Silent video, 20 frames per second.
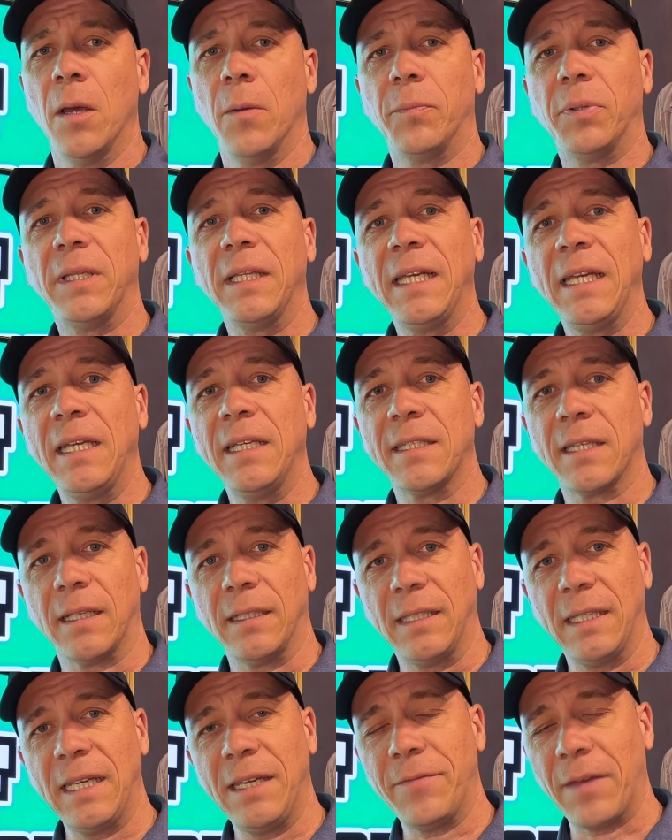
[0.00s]
please
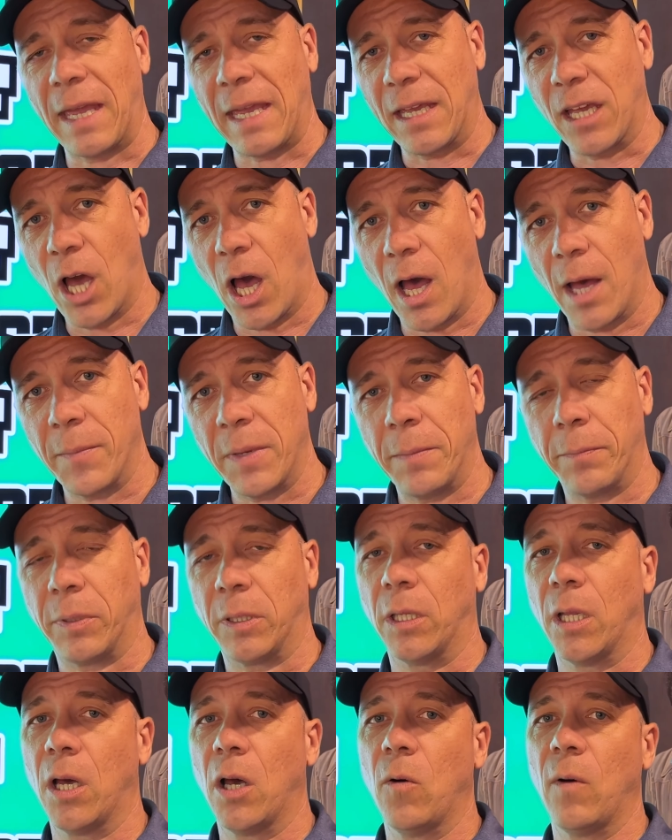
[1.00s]
leave a comment
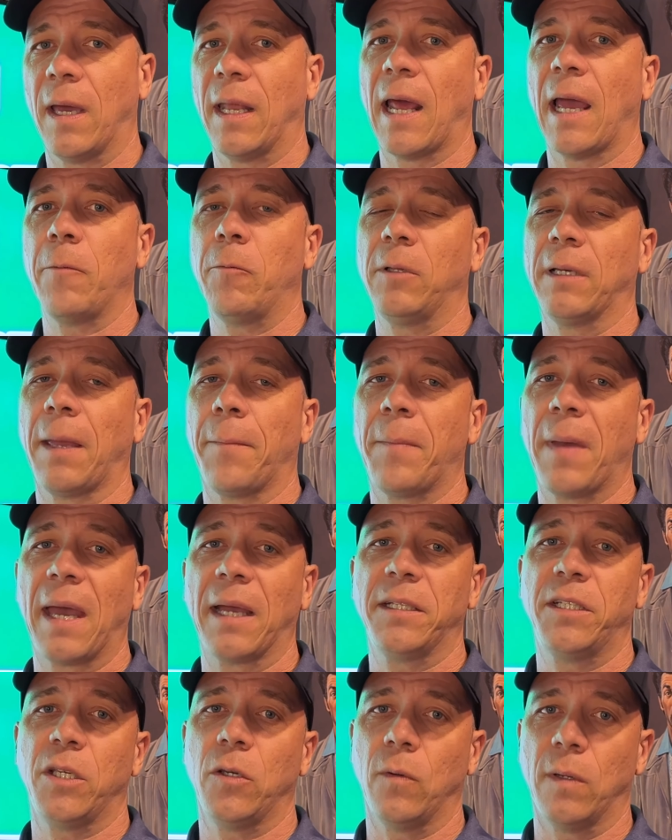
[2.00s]
below and I will get
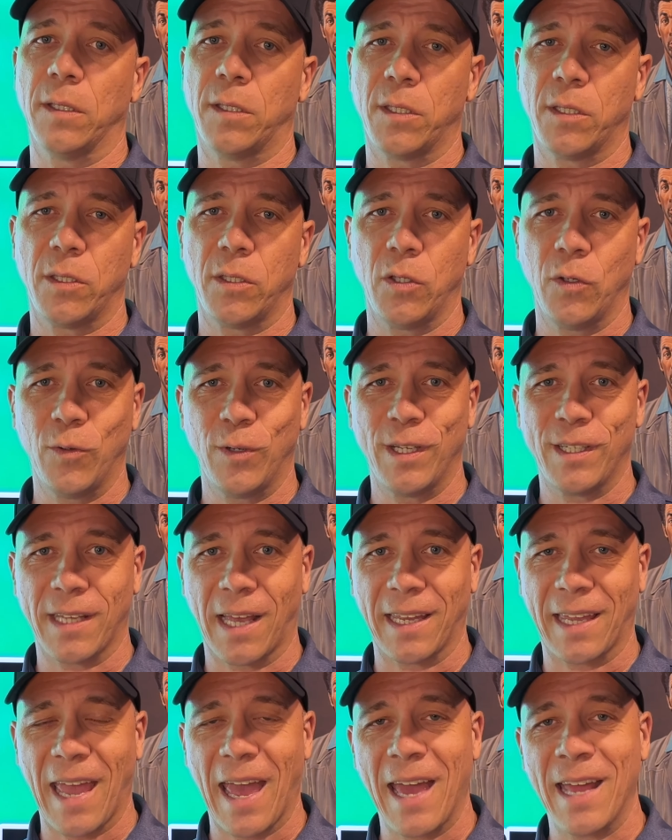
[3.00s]
back to you as soon as
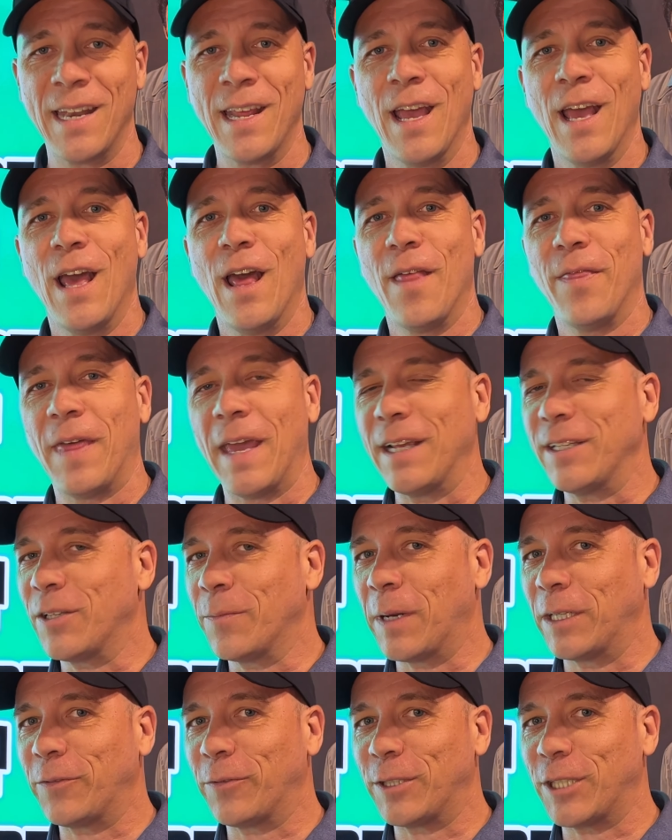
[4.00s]
I can. Thanks so
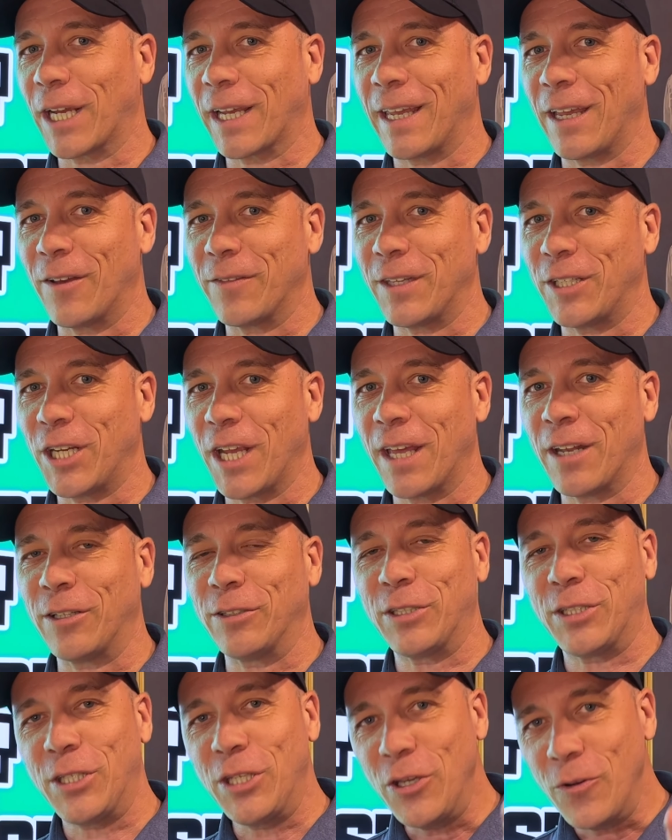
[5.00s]
much for checking out the
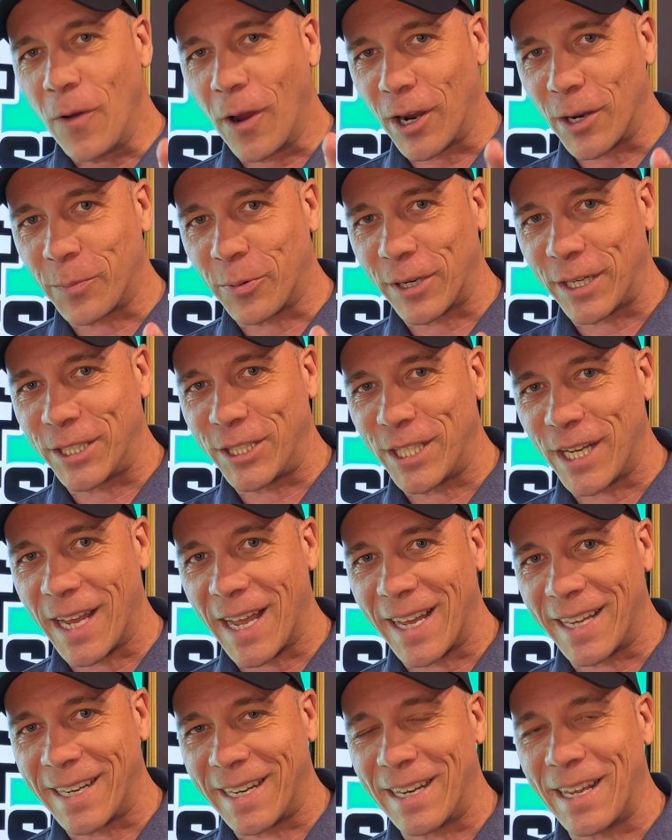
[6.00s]
channel. You are
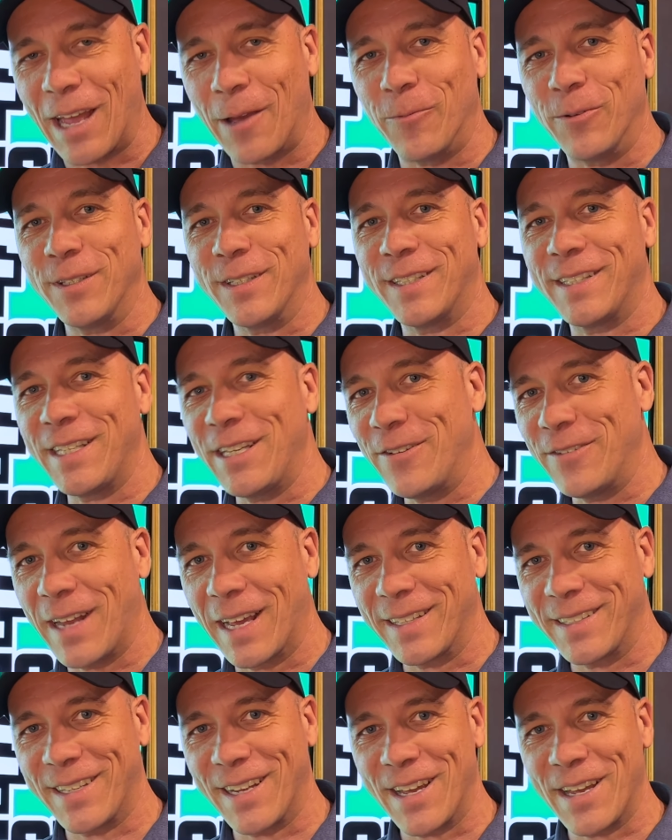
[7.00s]
appreciated, and we'll see you
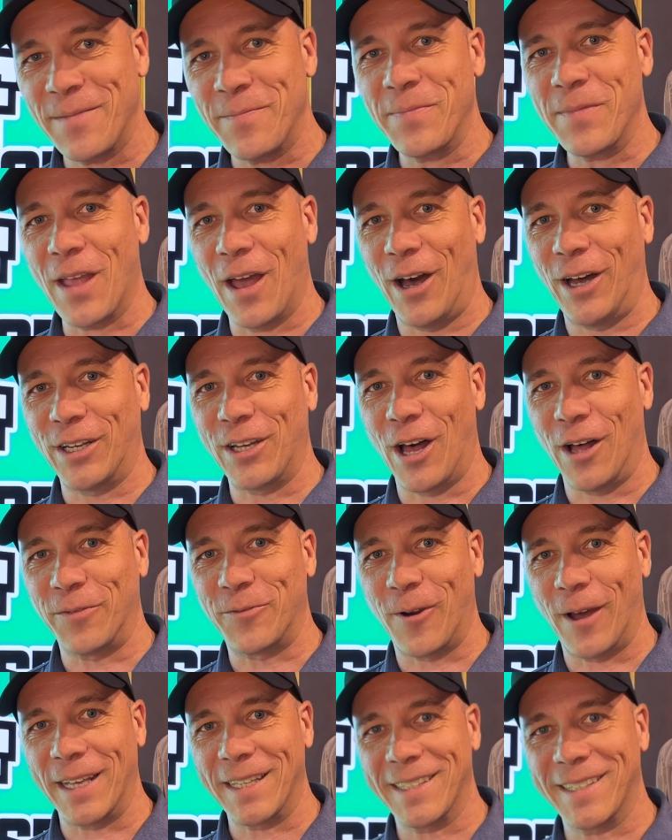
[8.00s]
next time on Golf
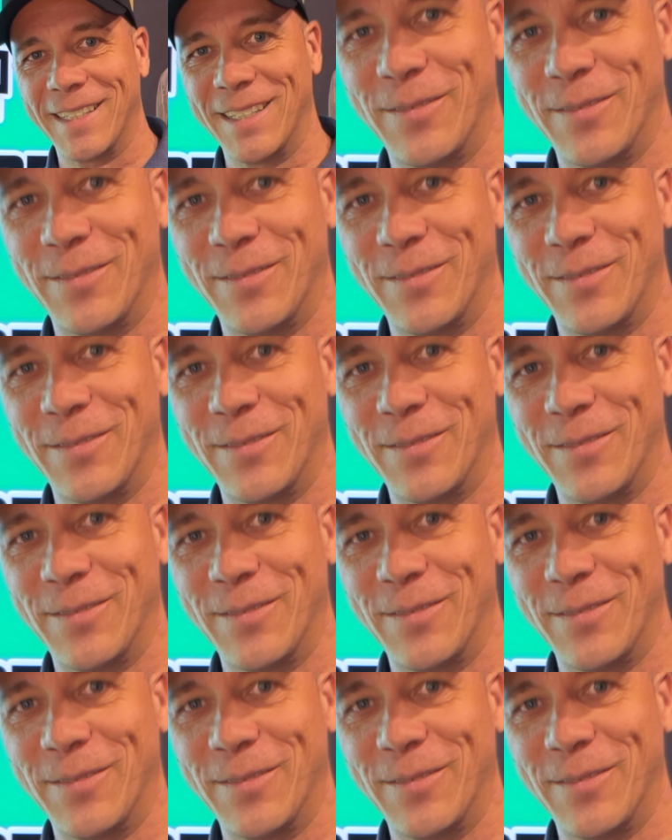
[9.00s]
Quest.